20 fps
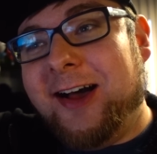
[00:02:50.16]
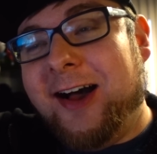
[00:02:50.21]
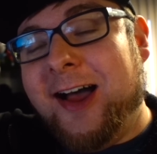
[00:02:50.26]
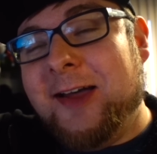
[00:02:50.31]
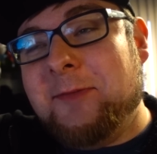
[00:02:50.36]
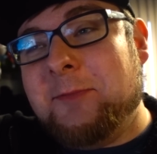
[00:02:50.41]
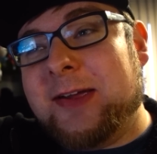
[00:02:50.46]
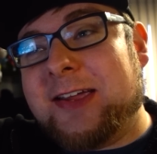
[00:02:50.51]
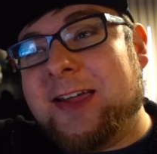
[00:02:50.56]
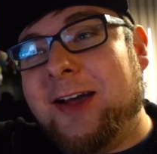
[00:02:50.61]

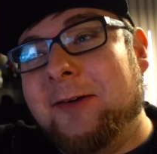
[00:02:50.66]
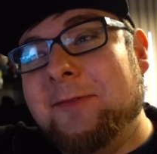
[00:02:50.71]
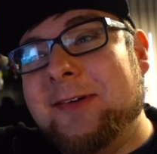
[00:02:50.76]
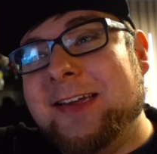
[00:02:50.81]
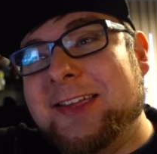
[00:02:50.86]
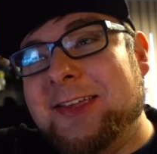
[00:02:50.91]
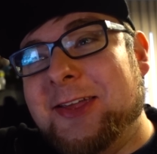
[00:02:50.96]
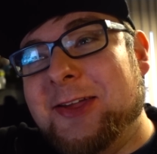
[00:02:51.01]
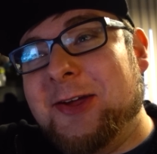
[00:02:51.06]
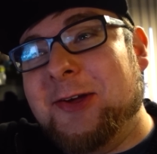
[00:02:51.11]
I'm
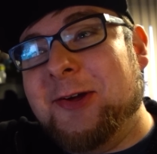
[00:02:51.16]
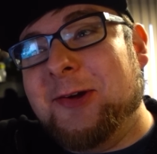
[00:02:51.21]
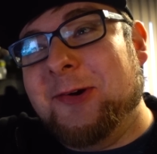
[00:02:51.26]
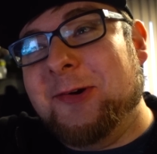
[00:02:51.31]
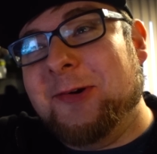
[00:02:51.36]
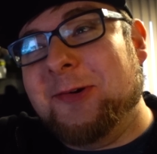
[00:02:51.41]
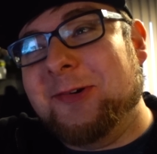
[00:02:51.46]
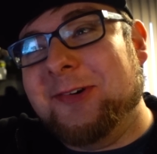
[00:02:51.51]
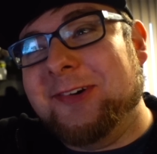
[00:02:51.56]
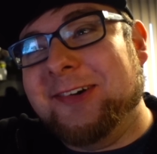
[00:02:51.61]
becoming
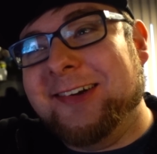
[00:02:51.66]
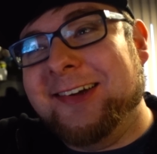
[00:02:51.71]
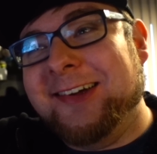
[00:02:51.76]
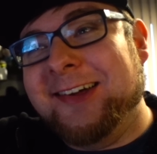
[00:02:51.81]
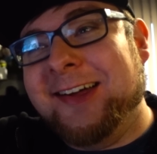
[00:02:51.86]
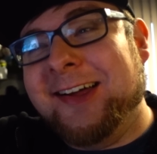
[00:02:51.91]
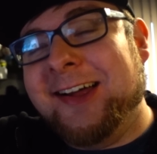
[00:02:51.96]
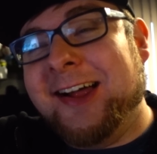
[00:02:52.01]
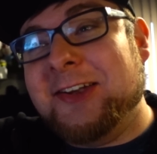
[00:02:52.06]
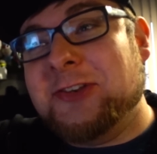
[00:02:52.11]
you!
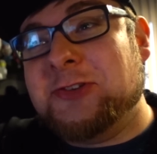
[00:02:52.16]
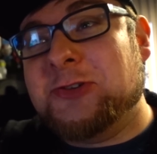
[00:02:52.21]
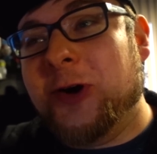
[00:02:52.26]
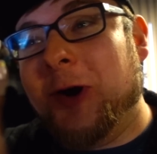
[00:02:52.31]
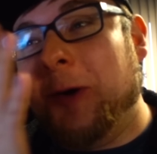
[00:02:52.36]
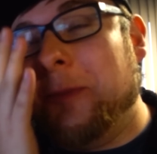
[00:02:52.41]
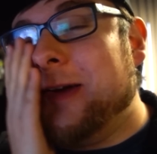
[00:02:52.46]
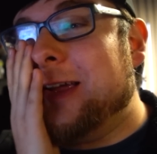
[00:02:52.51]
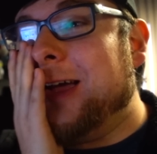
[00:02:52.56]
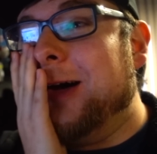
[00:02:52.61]
And
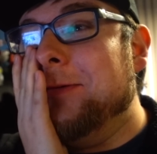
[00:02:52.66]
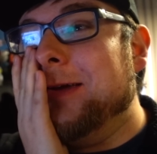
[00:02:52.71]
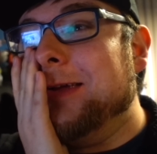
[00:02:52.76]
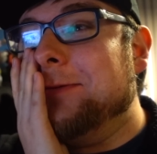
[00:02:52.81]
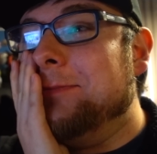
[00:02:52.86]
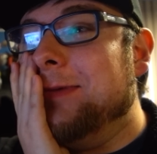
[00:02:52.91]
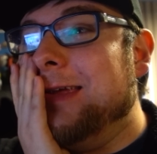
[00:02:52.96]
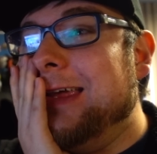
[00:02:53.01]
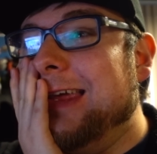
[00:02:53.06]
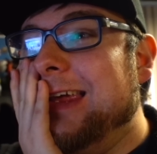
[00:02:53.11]
you're
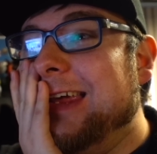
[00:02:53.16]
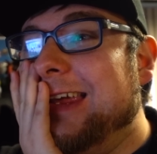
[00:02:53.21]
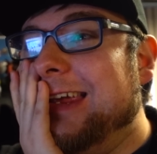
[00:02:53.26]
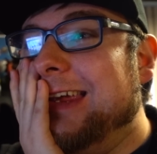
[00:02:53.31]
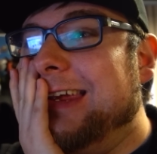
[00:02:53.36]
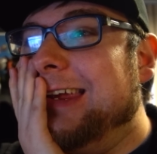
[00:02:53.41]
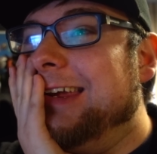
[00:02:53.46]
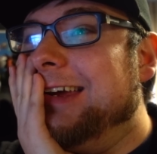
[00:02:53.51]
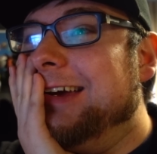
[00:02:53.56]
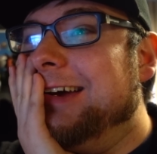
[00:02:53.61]
becoming
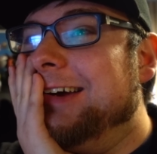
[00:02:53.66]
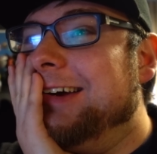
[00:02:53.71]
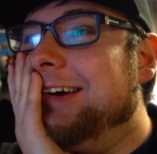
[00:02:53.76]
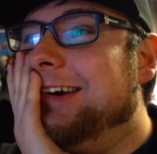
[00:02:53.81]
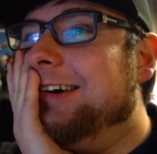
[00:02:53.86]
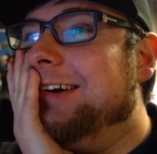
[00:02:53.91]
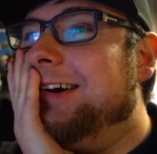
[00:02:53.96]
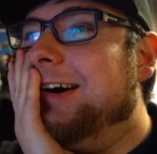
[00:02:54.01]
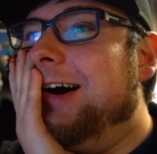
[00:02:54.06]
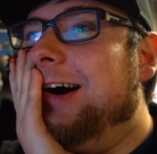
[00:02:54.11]
me!
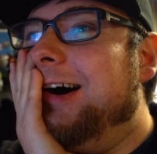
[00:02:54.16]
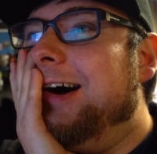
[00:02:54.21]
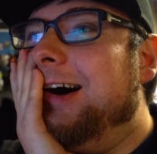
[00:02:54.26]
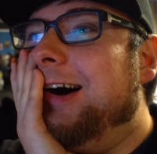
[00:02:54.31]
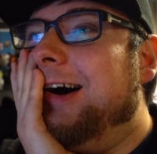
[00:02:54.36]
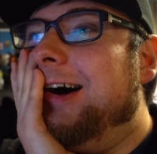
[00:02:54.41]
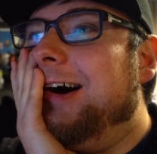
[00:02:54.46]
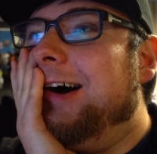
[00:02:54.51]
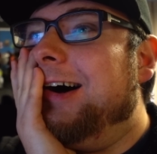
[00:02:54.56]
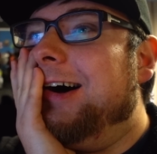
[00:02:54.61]

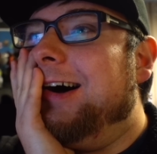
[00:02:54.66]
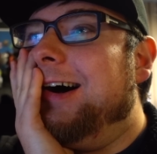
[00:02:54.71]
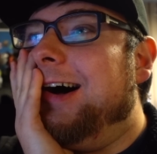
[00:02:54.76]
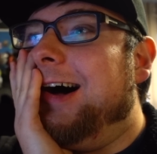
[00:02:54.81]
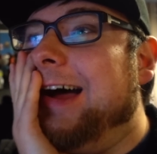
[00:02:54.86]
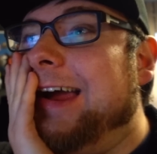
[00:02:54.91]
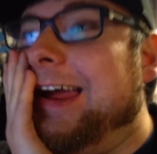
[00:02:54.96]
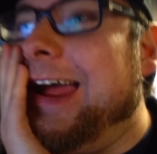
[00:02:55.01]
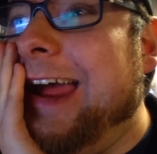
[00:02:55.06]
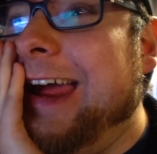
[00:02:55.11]

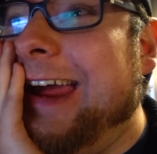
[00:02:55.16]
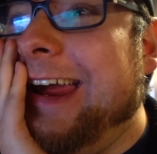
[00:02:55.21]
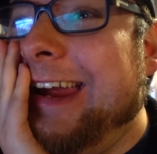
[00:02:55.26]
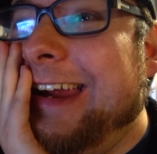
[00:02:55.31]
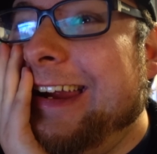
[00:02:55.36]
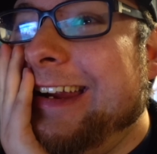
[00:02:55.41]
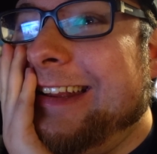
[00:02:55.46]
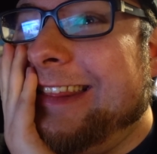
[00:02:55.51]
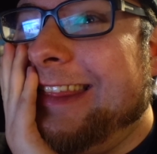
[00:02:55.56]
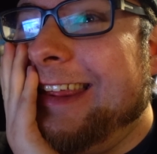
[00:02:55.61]
I
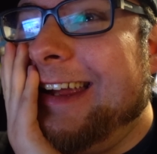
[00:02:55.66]
hate